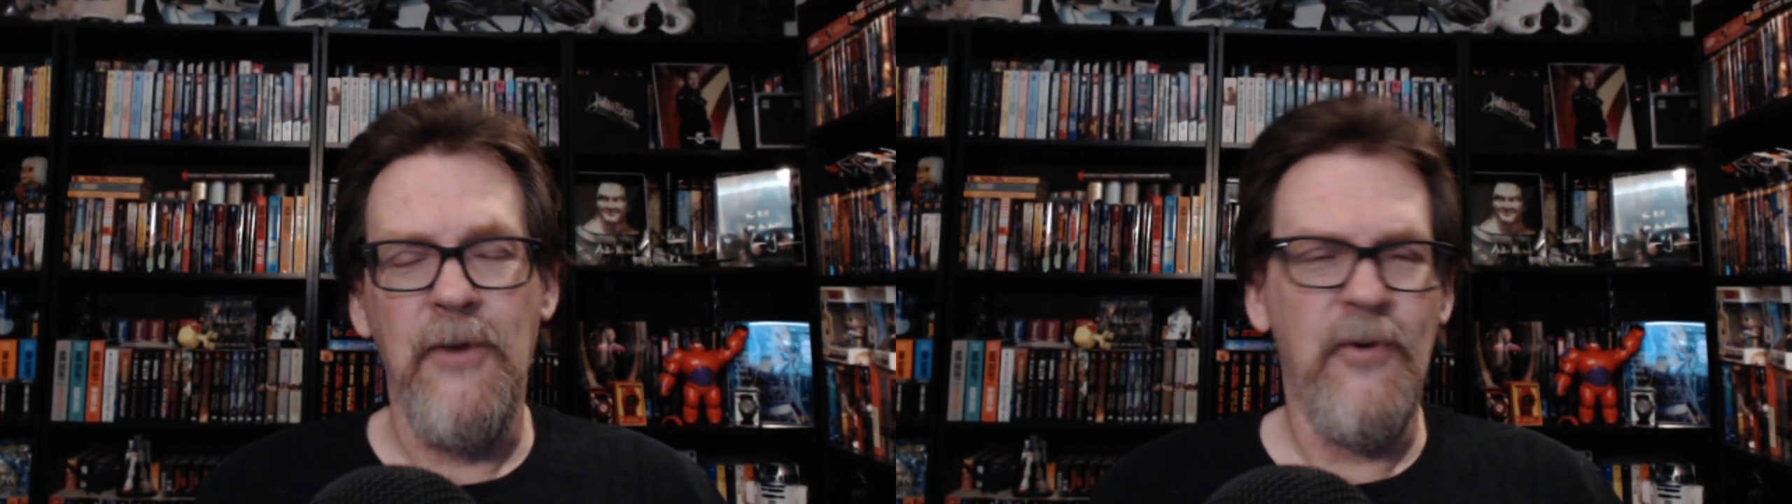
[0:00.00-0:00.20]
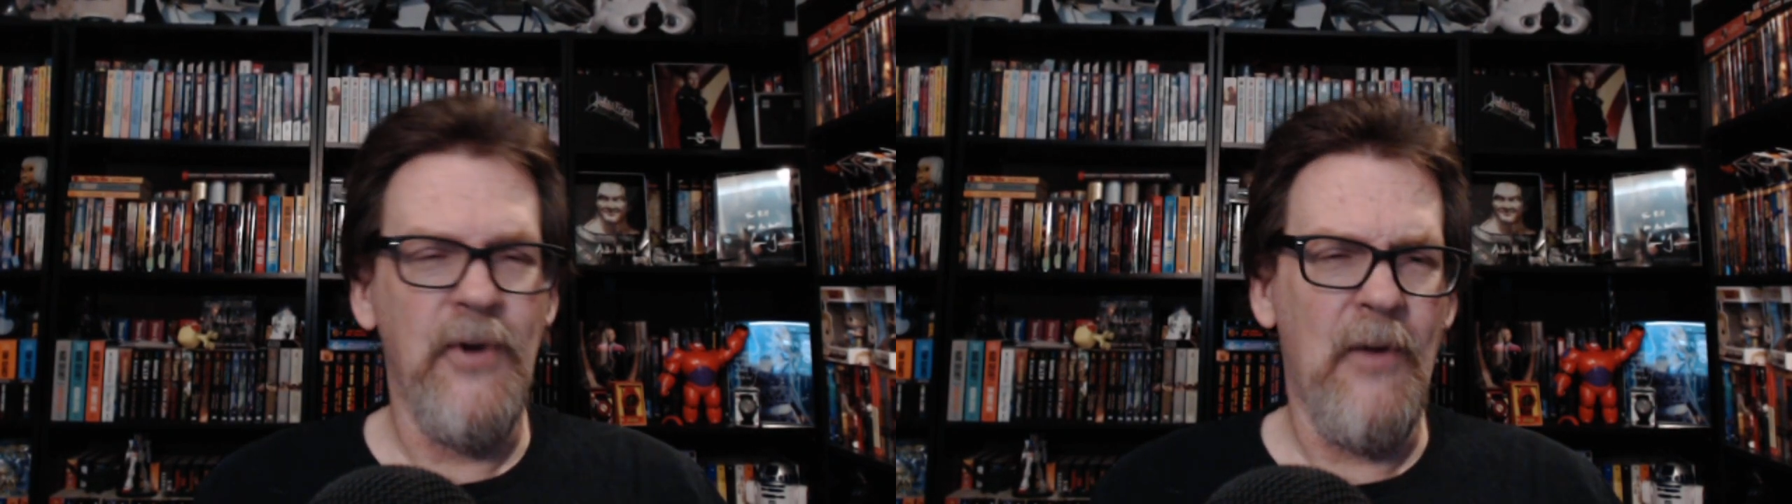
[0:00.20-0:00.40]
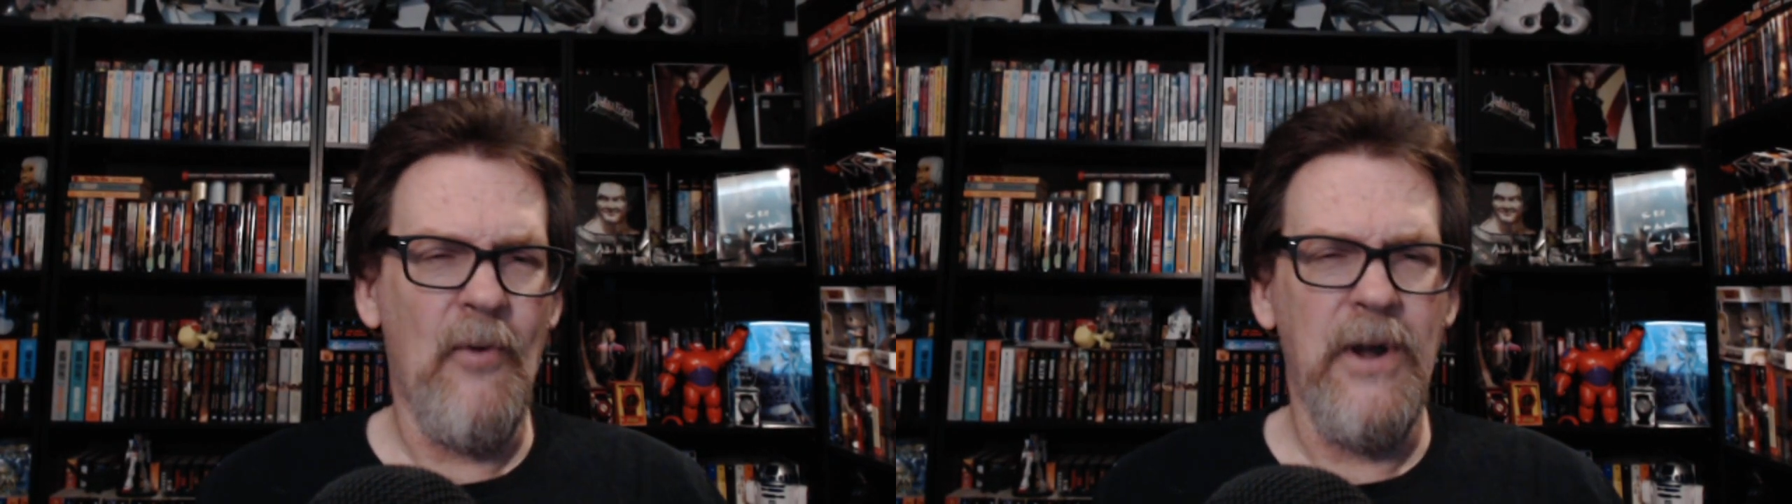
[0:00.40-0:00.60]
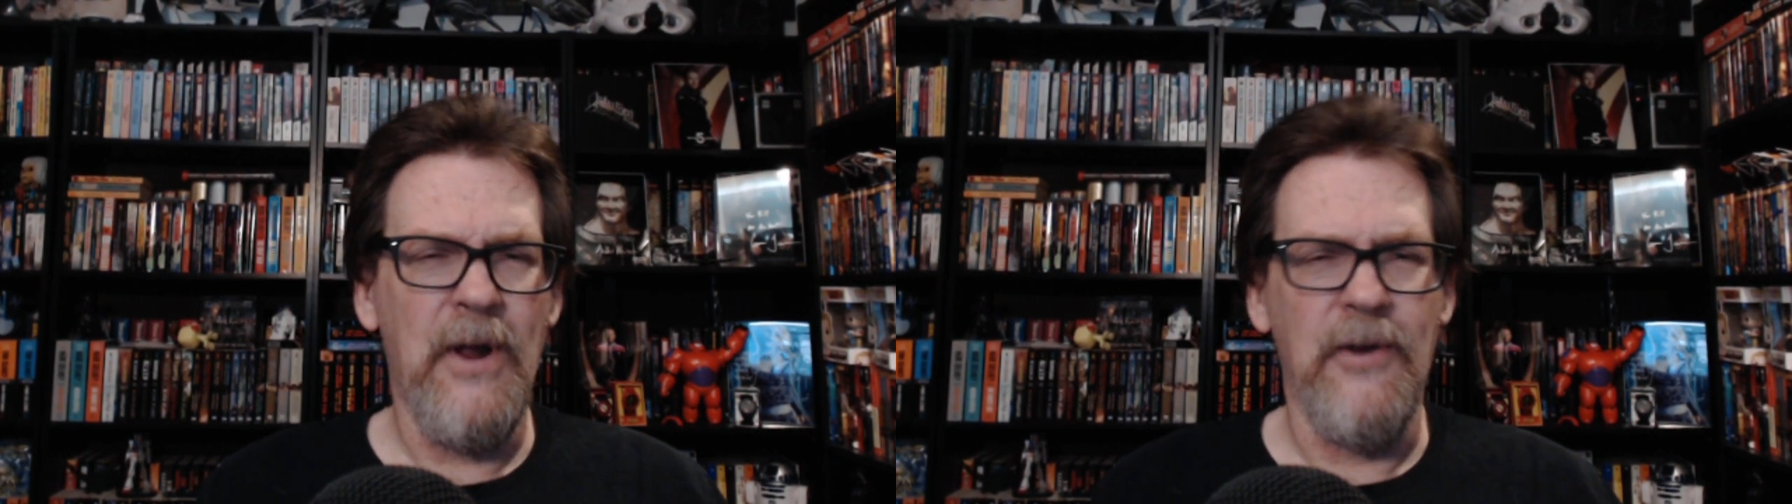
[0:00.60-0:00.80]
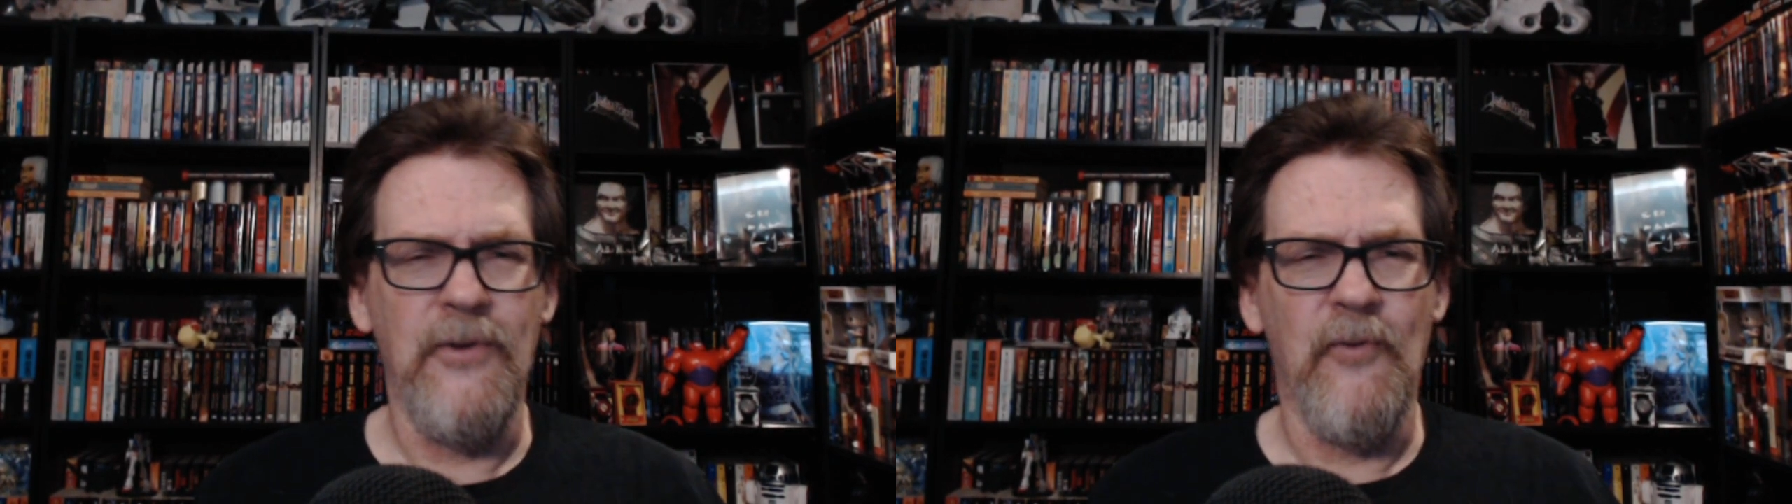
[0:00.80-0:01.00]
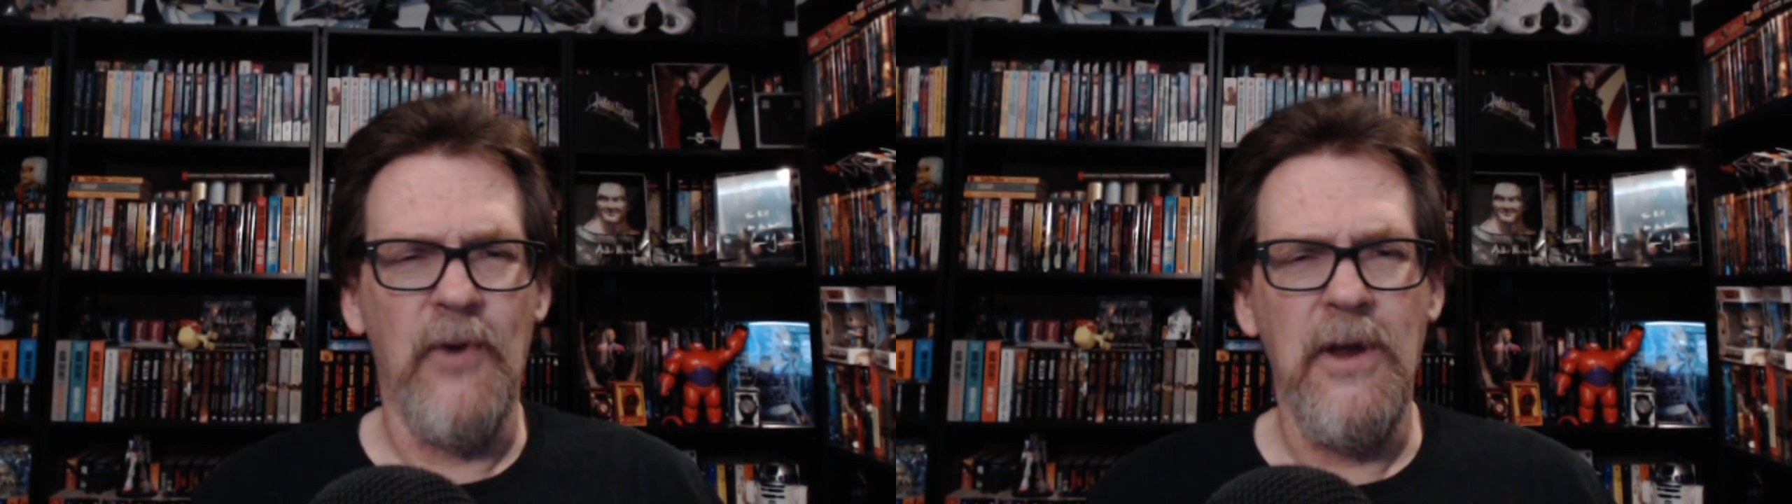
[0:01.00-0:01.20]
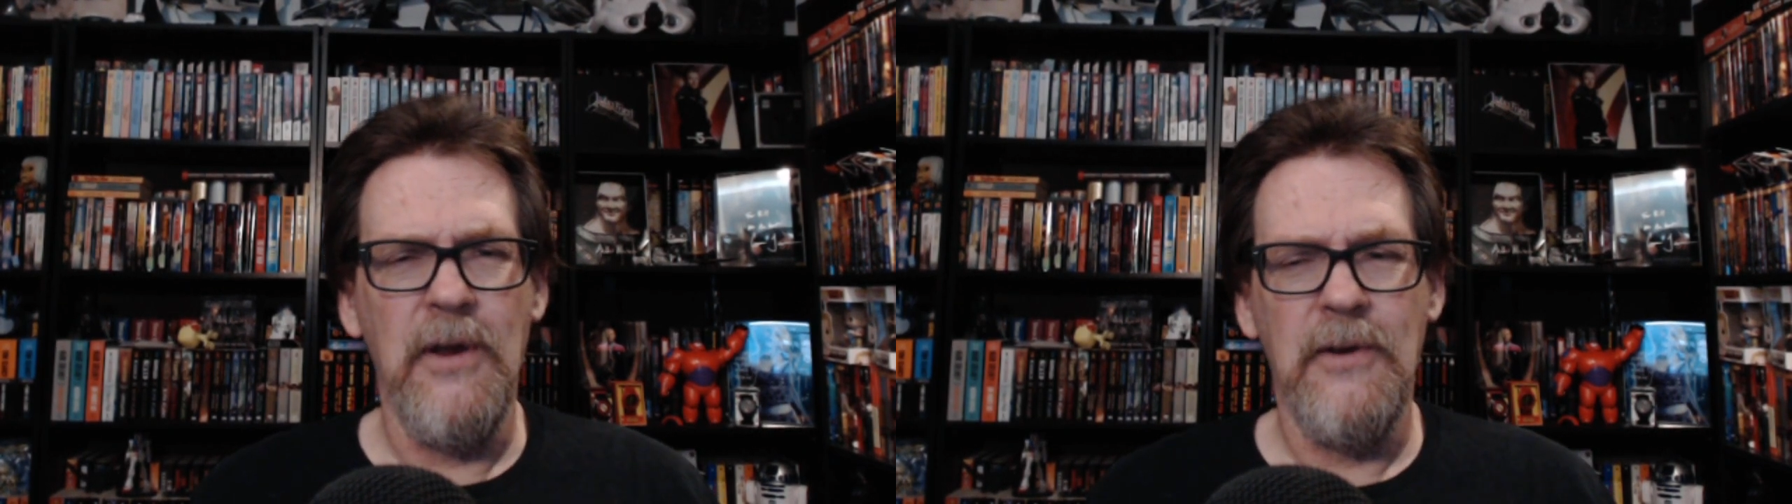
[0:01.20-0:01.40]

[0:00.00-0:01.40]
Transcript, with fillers: If you're not, why not? It's free.